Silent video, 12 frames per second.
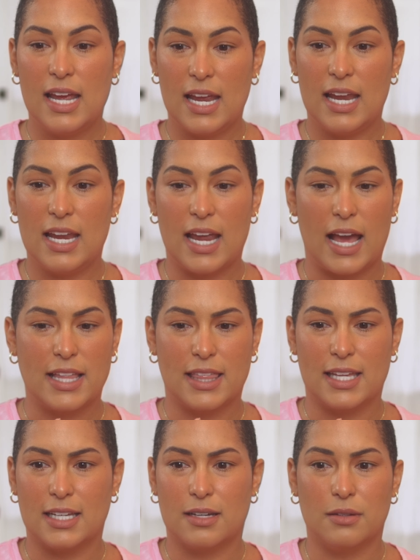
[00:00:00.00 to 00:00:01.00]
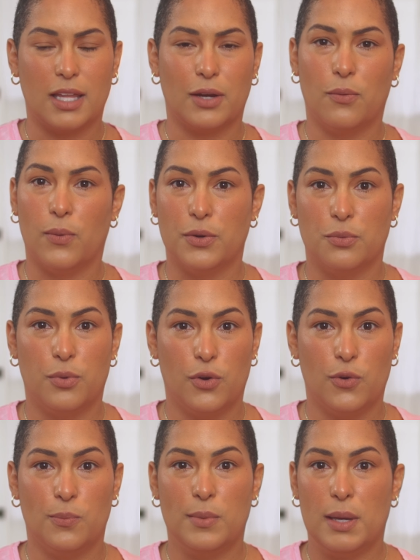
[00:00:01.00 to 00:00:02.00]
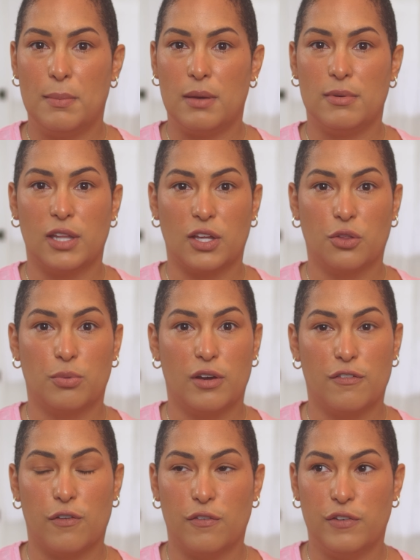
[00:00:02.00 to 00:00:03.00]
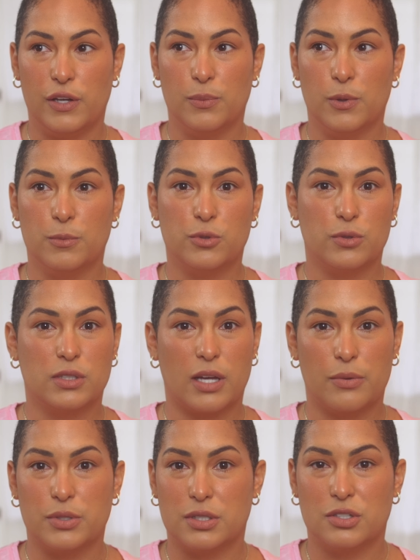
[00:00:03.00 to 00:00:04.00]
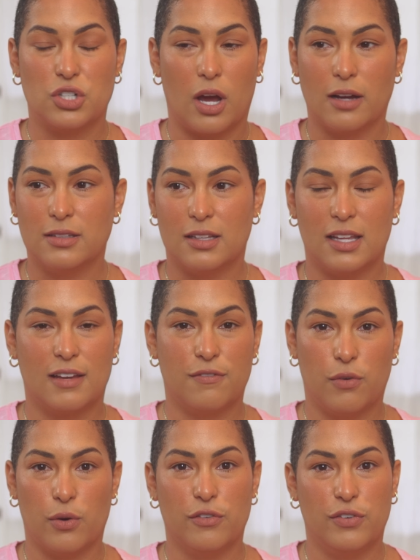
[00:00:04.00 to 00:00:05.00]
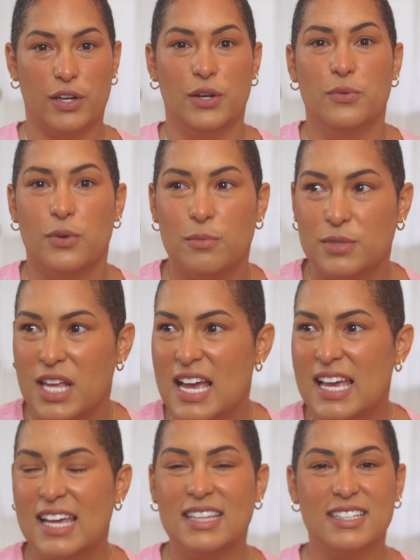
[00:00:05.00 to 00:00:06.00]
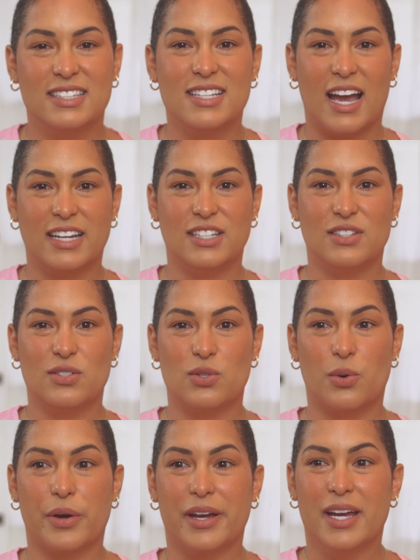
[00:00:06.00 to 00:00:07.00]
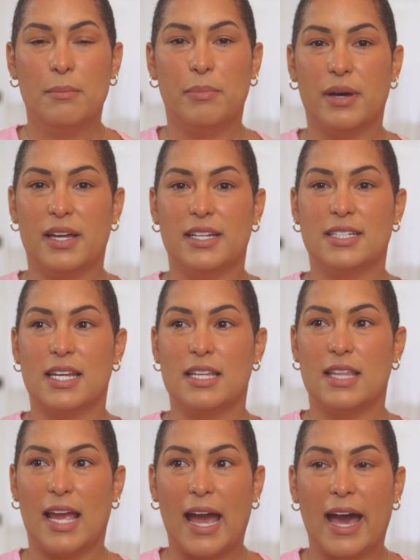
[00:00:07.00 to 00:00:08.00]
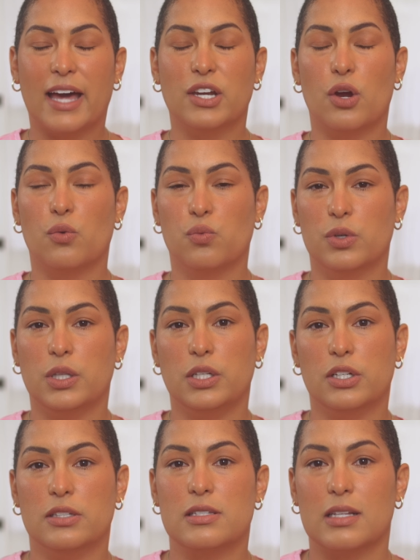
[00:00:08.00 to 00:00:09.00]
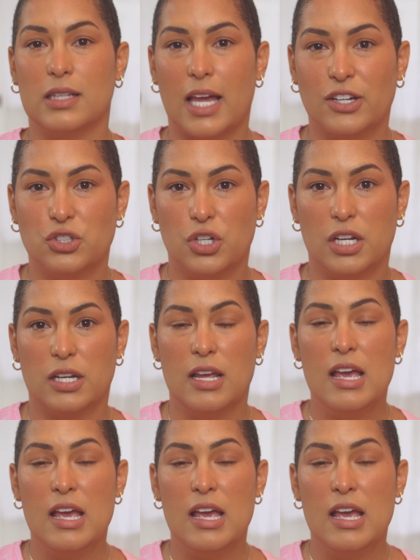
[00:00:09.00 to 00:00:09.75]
I think like one room and maybe like 3 or 4 fitting rooms. So I was shocked that they had 4 fitting rooms in this tiny store, but they had a really good selection